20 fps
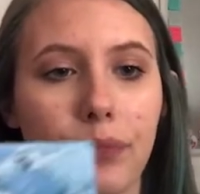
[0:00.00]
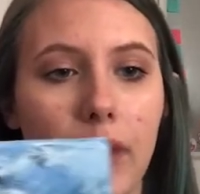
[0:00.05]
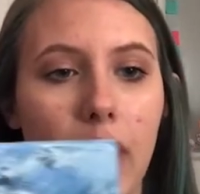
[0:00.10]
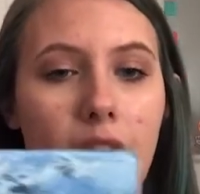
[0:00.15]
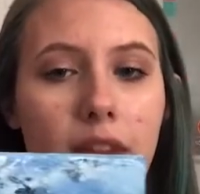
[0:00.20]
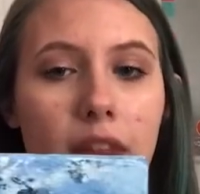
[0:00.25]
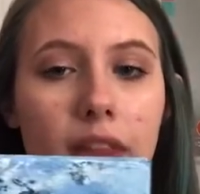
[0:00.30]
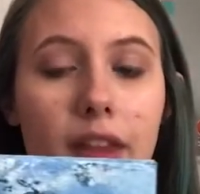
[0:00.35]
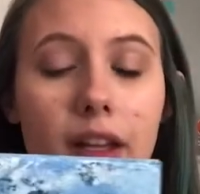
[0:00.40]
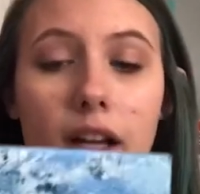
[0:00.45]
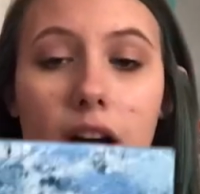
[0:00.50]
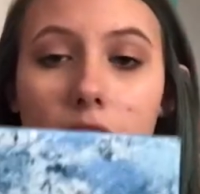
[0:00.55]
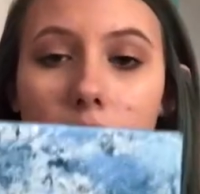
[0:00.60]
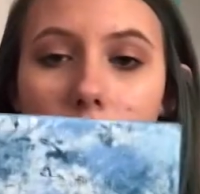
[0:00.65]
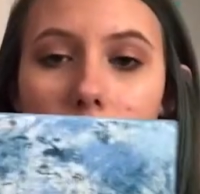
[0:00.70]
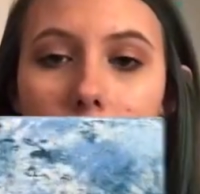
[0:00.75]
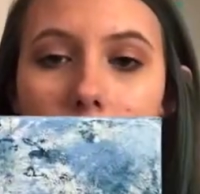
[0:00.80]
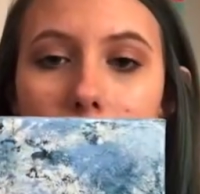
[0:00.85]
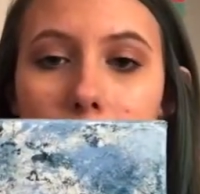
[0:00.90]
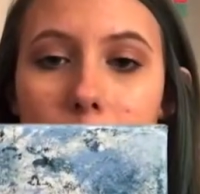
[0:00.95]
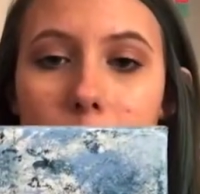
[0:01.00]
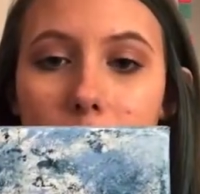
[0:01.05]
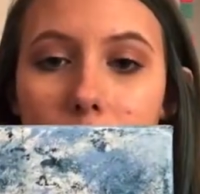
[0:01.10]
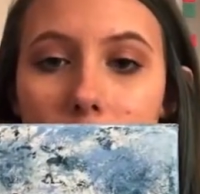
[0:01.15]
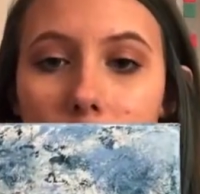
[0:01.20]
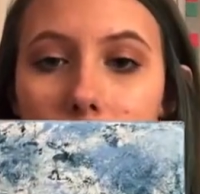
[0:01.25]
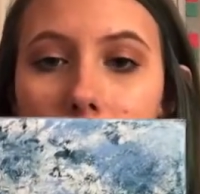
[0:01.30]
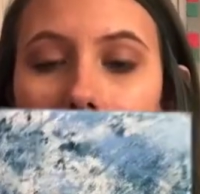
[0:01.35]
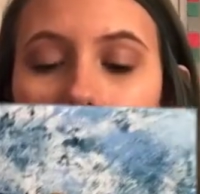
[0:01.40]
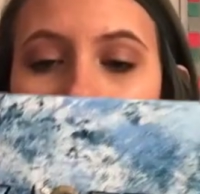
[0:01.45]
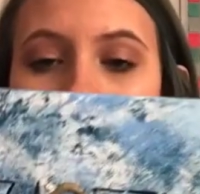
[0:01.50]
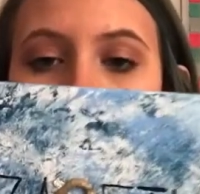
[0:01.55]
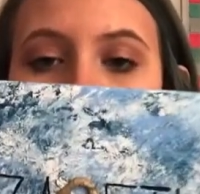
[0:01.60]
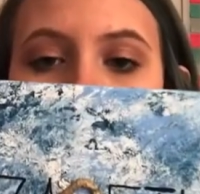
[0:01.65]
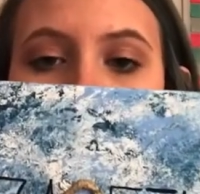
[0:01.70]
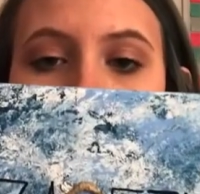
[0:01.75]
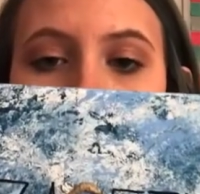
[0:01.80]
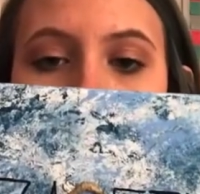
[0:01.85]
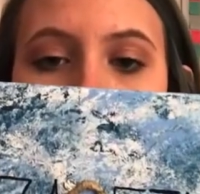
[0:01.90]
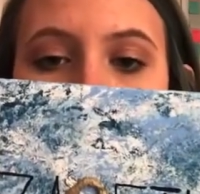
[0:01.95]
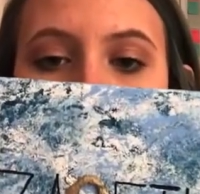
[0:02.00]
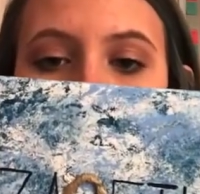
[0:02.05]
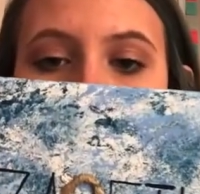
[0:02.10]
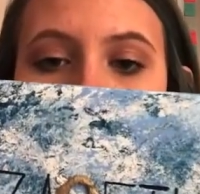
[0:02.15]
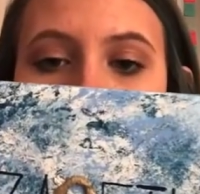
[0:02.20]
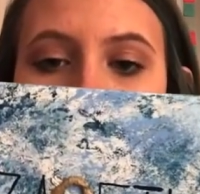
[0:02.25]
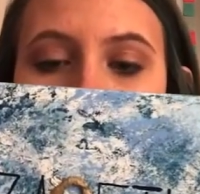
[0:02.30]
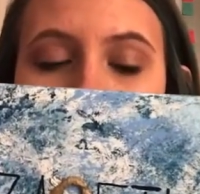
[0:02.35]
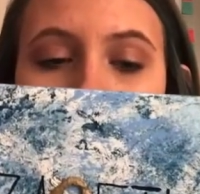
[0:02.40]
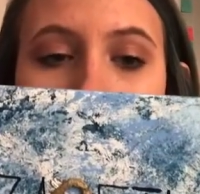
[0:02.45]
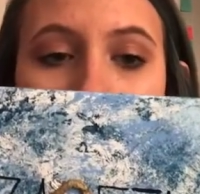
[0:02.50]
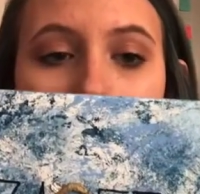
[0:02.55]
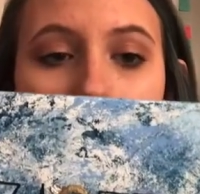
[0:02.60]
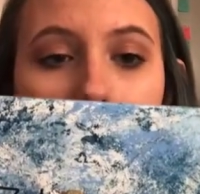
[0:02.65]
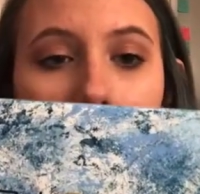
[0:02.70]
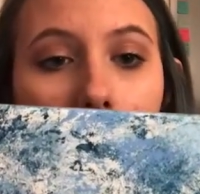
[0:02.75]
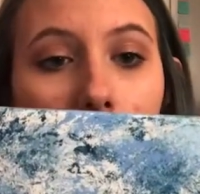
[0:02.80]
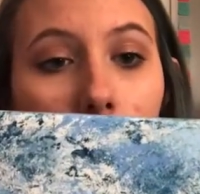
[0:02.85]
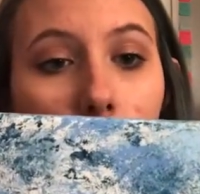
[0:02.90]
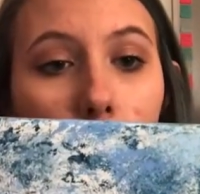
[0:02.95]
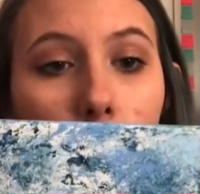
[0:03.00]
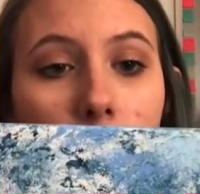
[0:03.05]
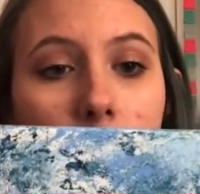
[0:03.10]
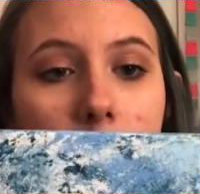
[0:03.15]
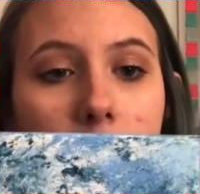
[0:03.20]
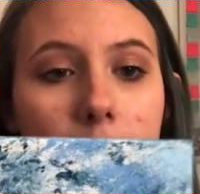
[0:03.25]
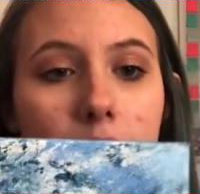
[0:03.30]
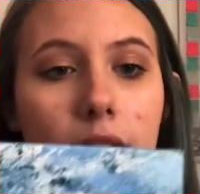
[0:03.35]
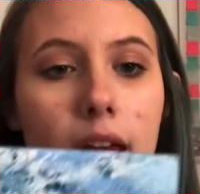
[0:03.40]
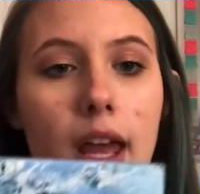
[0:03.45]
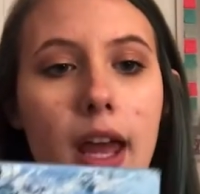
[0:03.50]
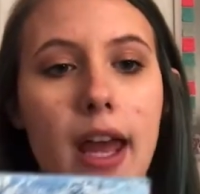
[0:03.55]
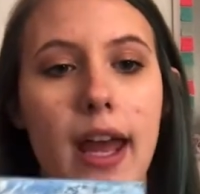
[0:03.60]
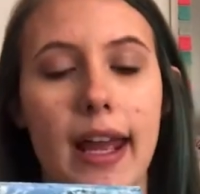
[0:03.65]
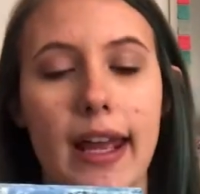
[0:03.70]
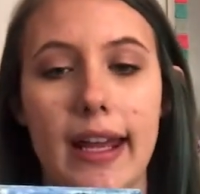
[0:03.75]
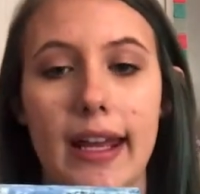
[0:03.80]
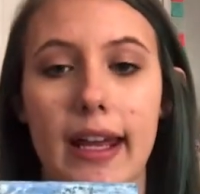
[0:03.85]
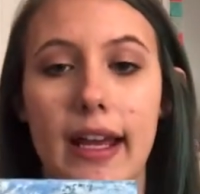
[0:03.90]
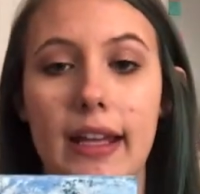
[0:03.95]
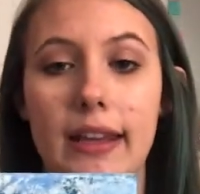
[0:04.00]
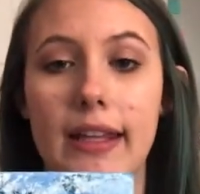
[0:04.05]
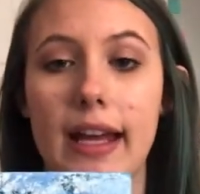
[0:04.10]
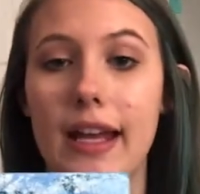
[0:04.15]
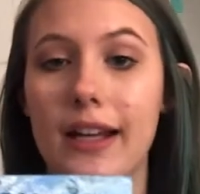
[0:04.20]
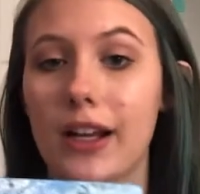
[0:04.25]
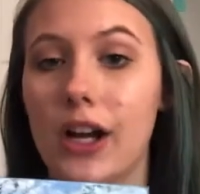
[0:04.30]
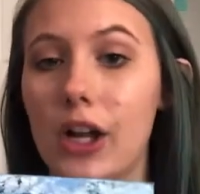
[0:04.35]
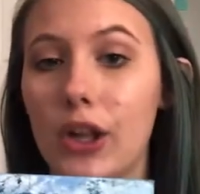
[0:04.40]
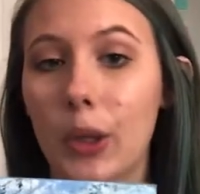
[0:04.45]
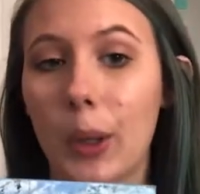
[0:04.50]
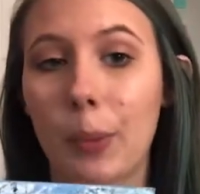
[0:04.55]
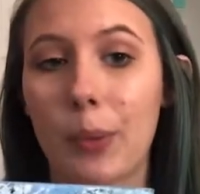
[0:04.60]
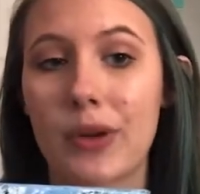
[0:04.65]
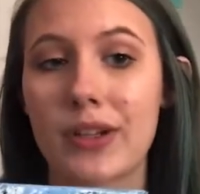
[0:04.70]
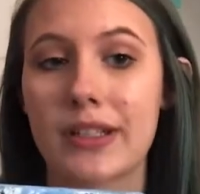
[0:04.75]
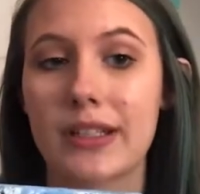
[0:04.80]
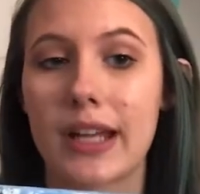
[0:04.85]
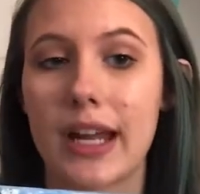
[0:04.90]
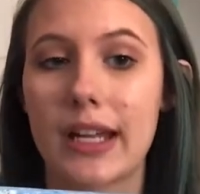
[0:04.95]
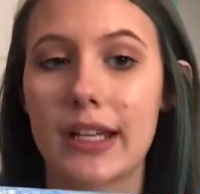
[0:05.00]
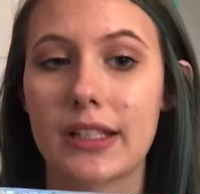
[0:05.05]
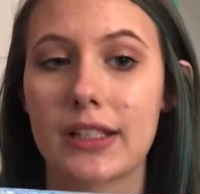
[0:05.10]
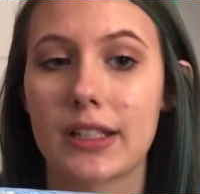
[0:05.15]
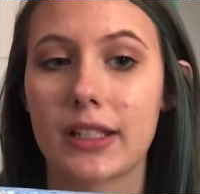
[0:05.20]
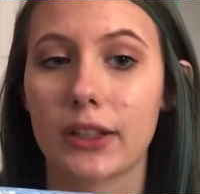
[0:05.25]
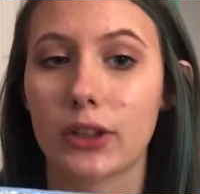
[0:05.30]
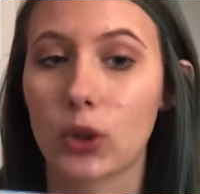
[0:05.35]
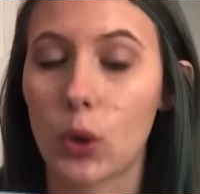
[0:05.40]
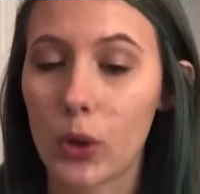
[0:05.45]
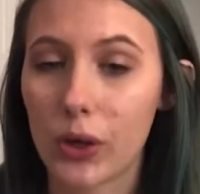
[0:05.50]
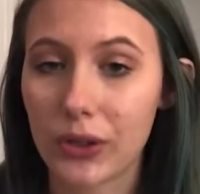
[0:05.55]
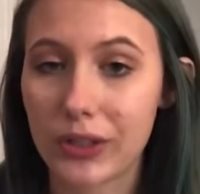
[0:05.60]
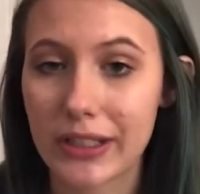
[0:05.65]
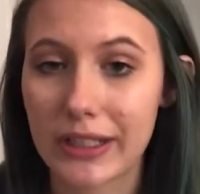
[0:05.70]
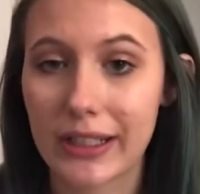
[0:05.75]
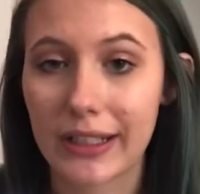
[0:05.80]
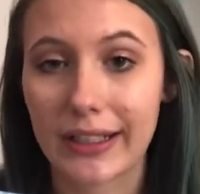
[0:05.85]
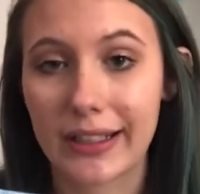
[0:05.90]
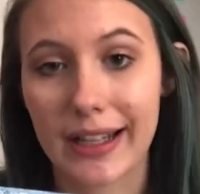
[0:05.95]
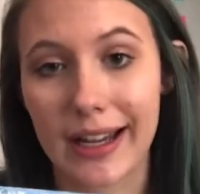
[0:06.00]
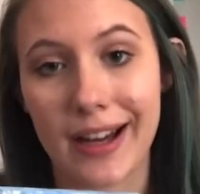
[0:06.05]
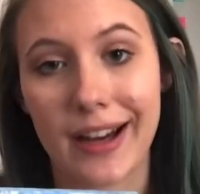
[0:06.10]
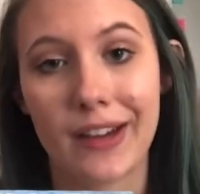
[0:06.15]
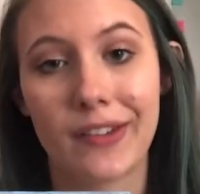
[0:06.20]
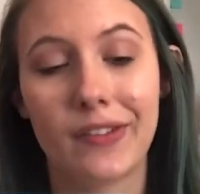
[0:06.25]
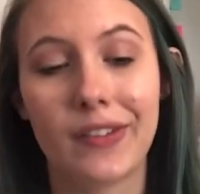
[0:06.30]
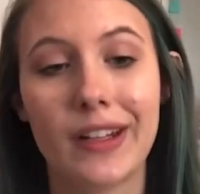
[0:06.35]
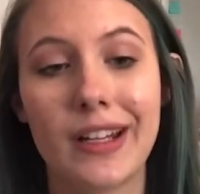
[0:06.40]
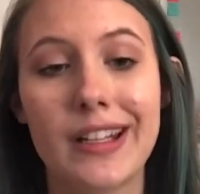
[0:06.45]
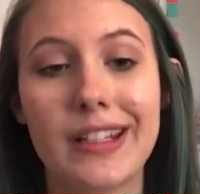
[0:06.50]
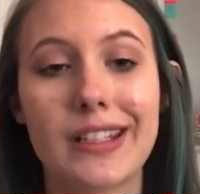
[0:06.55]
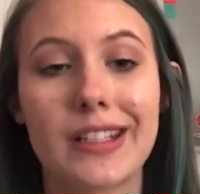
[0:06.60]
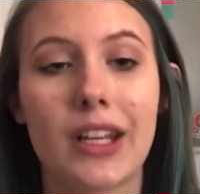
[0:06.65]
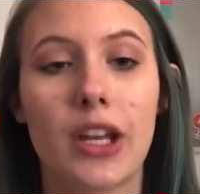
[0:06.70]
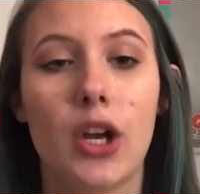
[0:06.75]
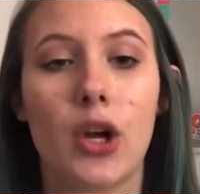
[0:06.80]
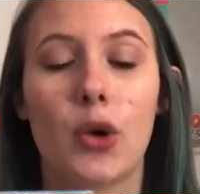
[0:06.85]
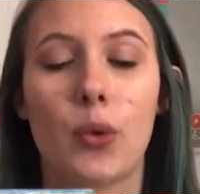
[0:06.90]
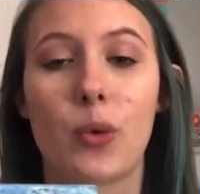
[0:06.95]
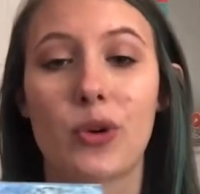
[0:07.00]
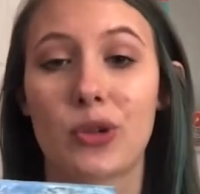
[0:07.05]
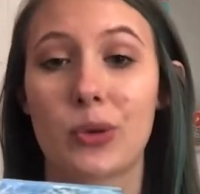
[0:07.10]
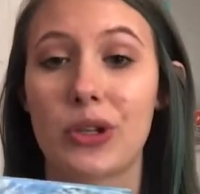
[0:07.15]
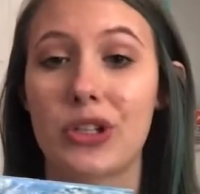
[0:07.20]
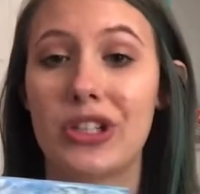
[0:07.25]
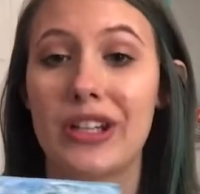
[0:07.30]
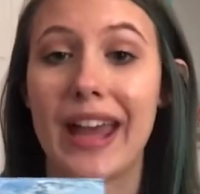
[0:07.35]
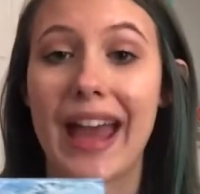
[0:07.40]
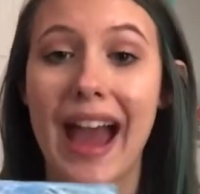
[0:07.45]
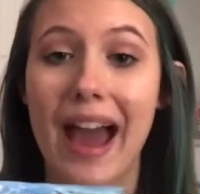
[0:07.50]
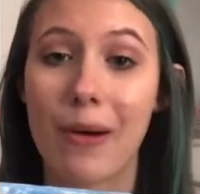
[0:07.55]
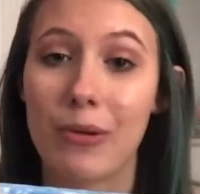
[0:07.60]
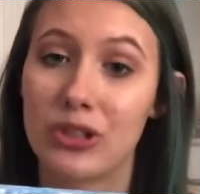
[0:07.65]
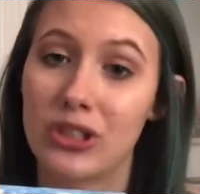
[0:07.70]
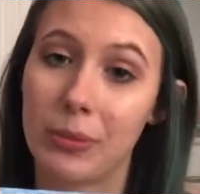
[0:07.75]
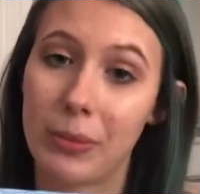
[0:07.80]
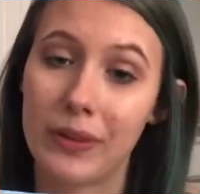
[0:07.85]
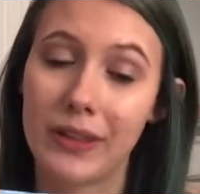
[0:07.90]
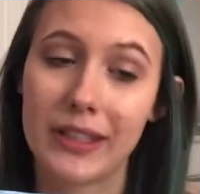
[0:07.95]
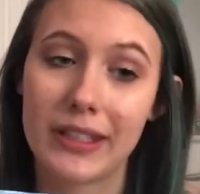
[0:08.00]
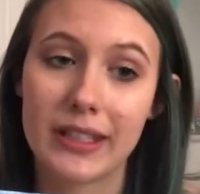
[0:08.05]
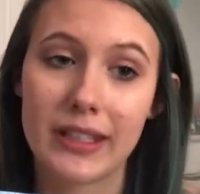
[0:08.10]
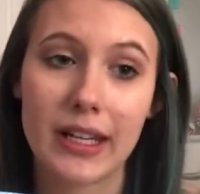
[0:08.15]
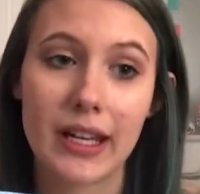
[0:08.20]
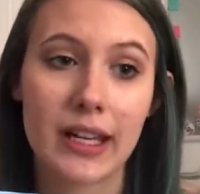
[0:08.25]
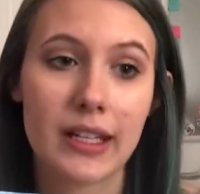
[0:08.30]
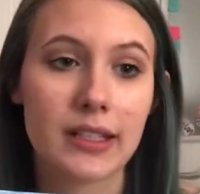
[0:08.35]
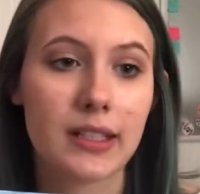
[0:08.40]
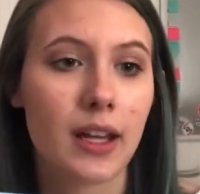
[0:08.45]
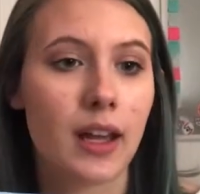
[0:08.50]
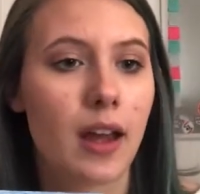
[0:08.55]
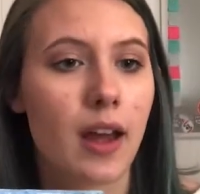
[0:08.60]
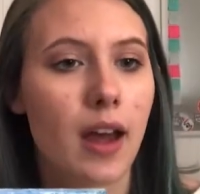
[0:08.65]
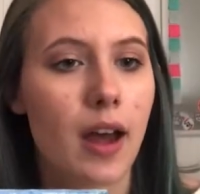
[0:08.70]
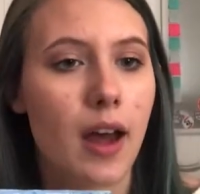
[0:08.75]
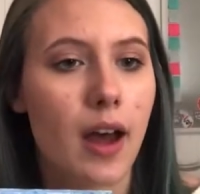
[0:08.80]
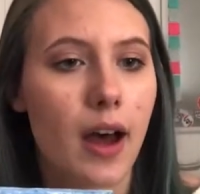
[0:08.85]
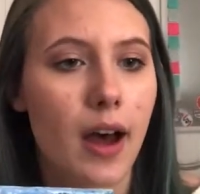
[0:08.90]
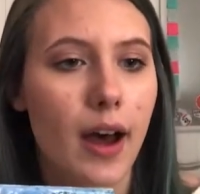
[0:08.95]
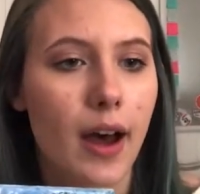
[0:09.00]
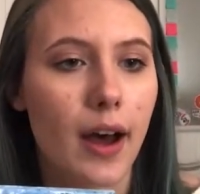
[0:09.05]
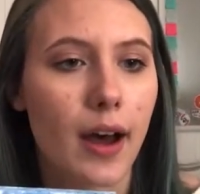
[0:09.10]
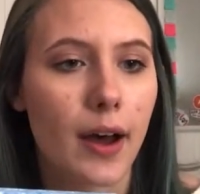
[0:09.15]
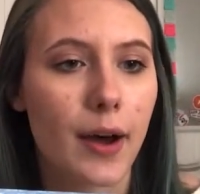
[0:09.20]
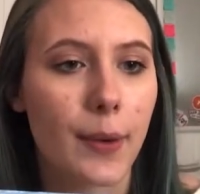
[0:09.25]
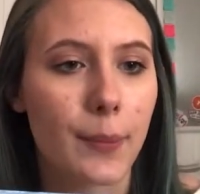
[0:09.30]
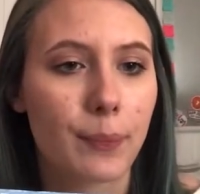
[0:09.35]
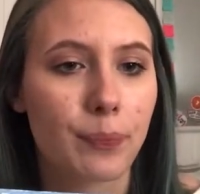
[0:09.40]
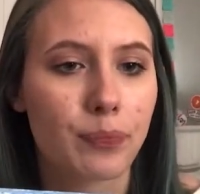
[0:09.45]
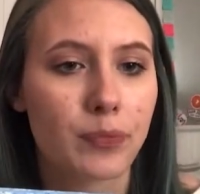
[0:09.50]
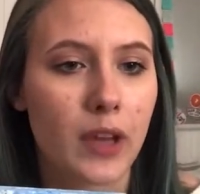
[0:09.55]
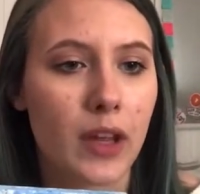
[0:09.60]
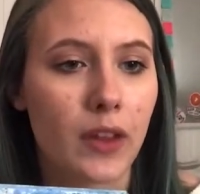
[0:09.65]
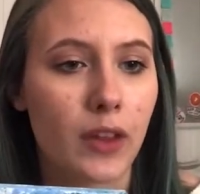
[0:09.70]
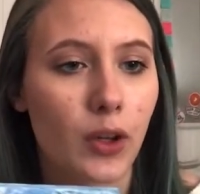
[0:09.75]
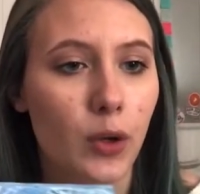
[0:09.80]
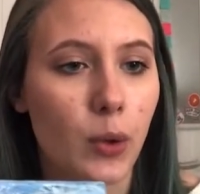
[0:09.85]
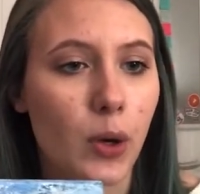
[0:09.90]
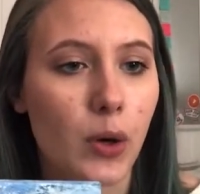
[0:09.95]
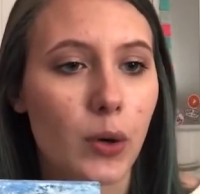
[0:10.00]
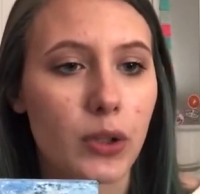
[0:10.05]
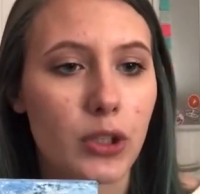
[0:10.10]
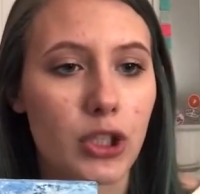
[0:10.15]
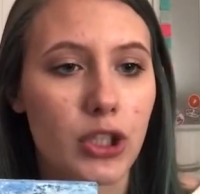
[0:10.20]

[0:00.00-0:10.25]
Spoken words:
then the color blue of the background is in different tones, and that color represents loyalty and confidence, which is what she had when she was up on the stand. And the quote, "She